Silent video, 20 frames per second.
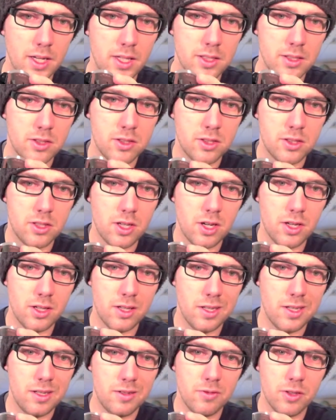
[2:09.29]
start
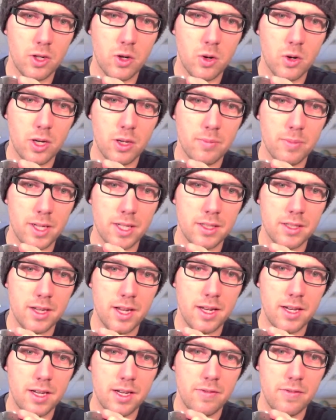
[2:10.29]
recording button,
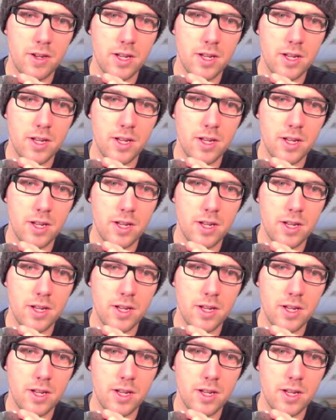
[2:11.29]
and then if